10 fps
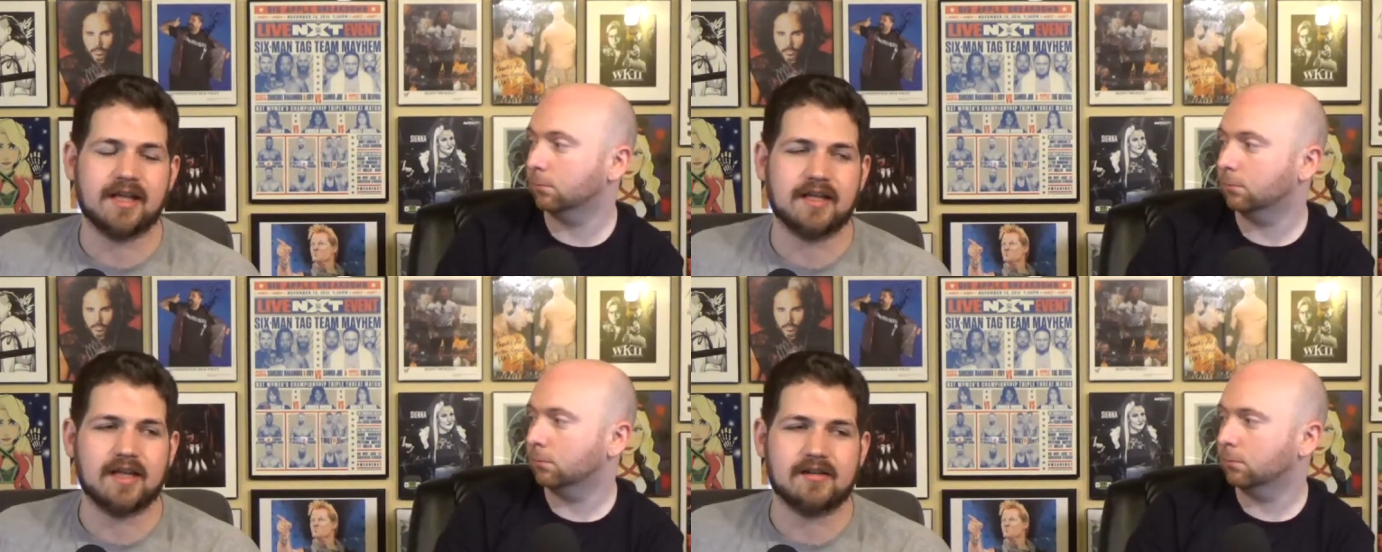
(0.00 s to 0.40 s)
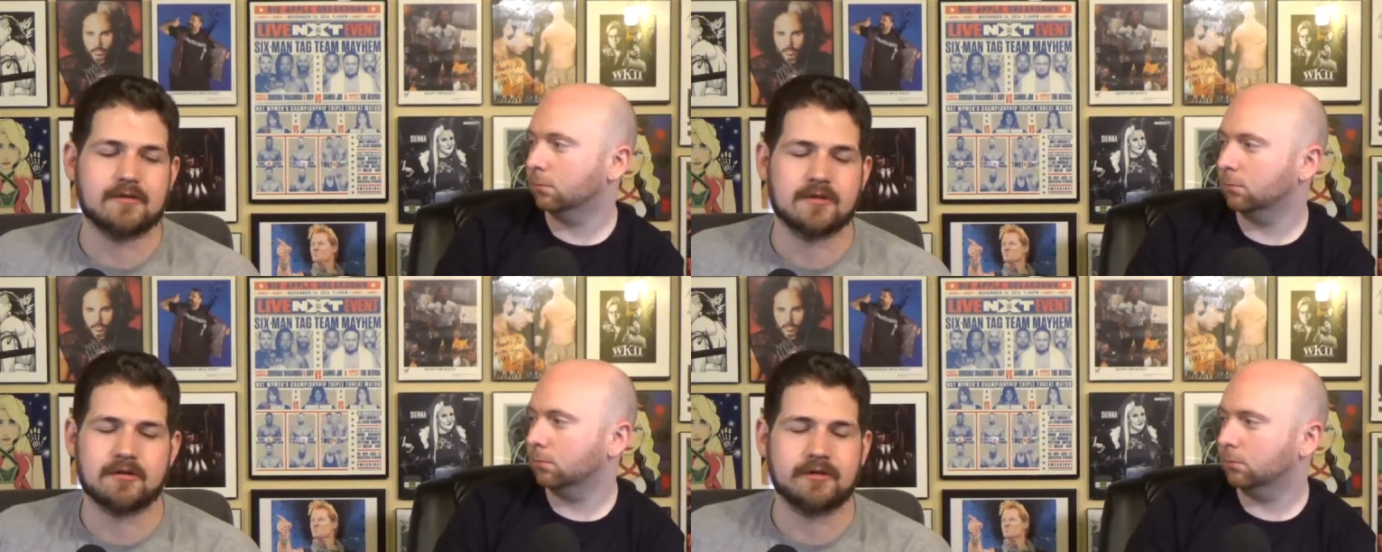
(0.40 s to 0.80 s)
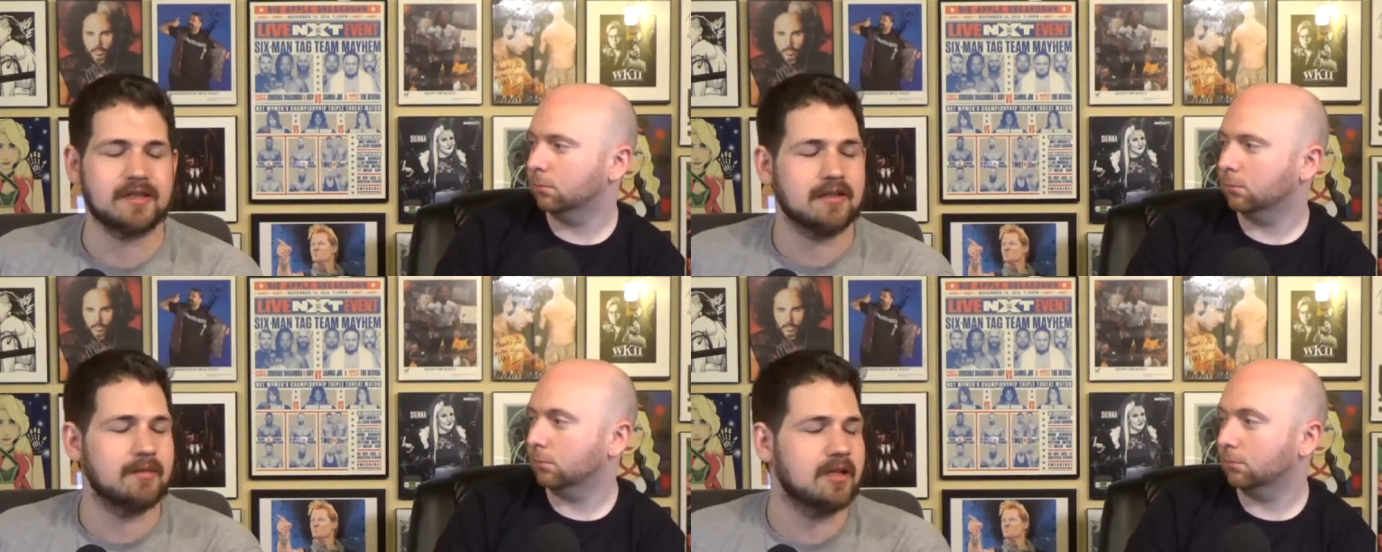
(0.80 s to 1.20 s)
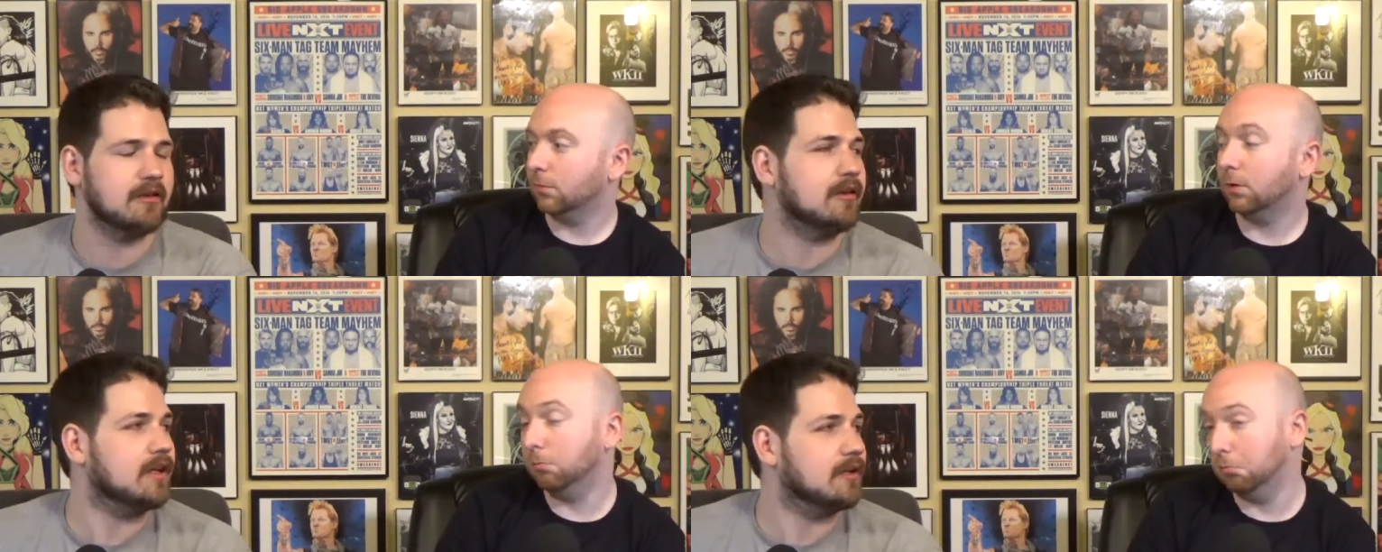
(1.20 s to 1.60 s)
Speaker 1: that day, so she wasn't going to be there